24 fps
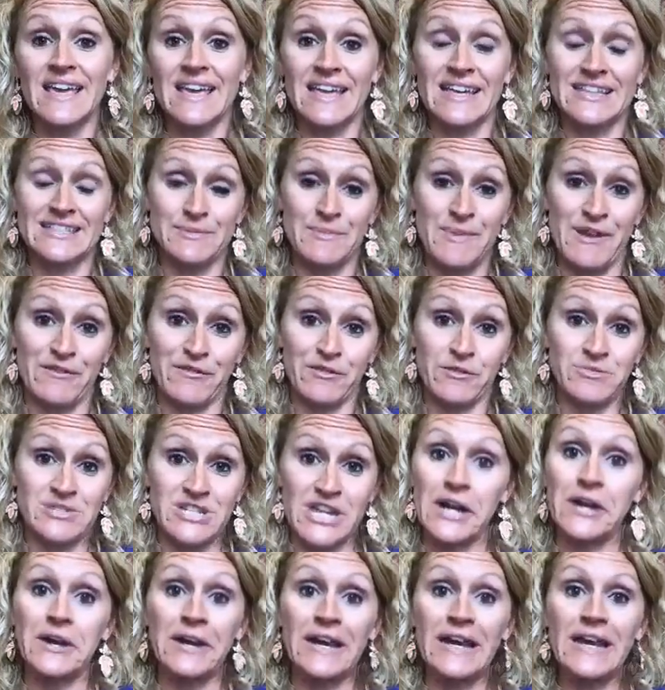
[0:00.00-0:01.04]
it's made from
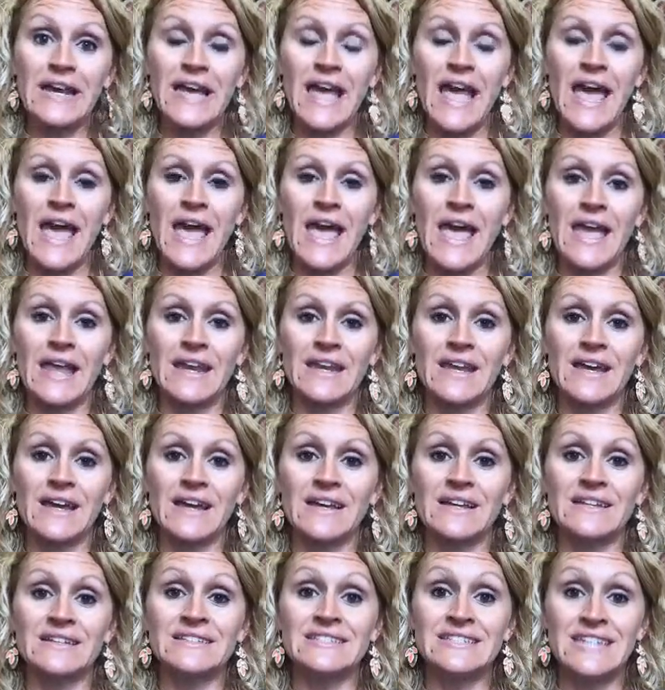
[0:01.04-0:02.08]
dairy, and
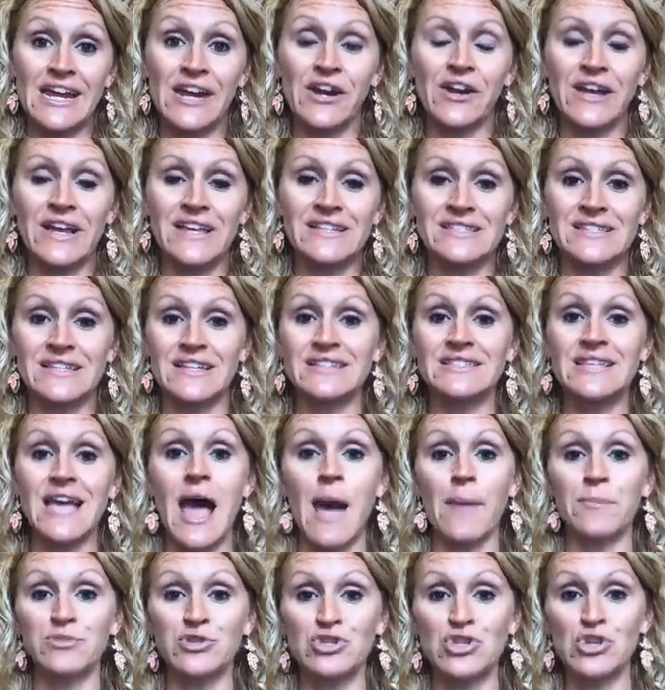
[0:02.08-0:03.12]
dairy is in the
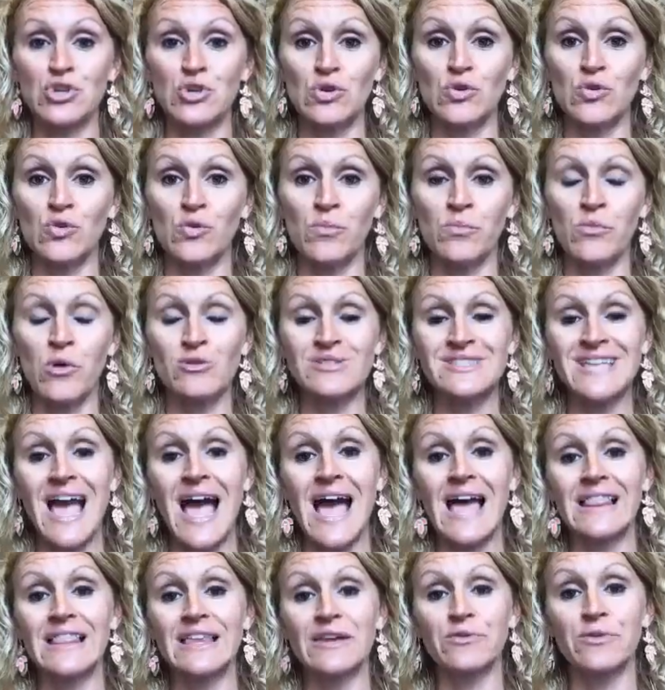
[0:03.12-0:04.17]
top two most
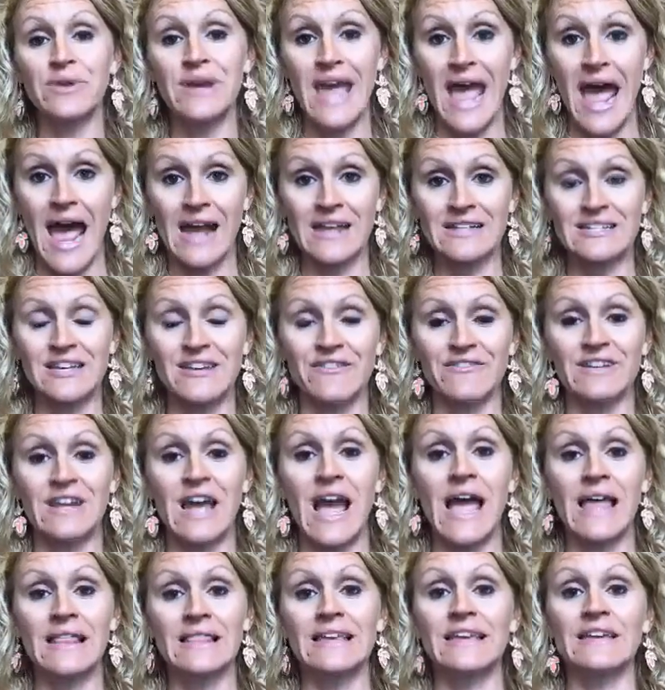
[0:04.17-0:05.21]
highly reactive and
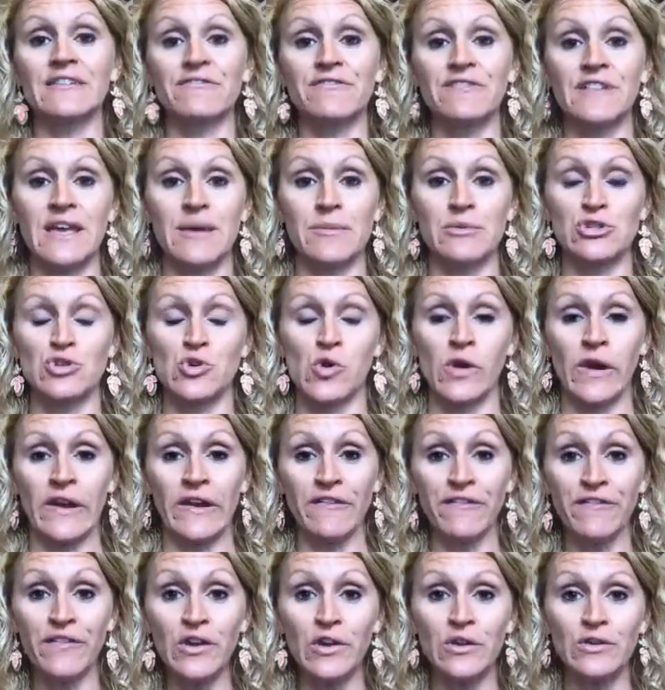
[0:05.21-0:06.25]
highly inflammatory
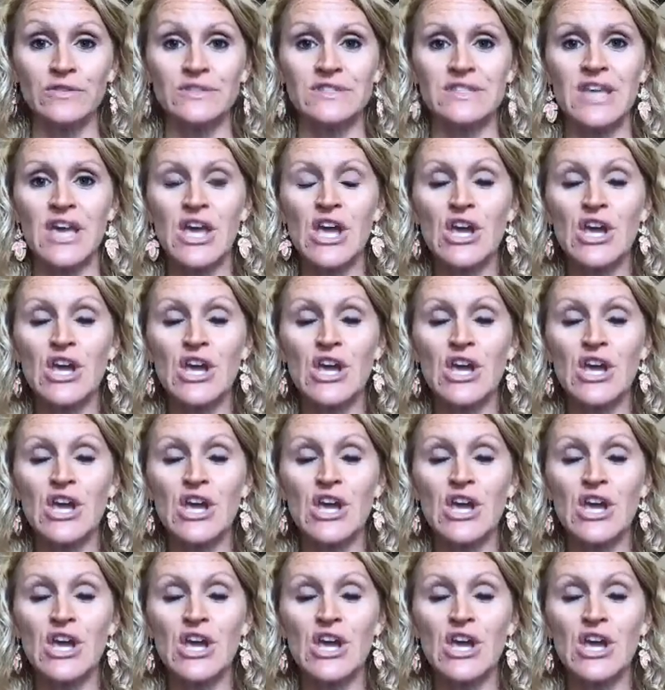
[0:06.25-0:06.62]
foods.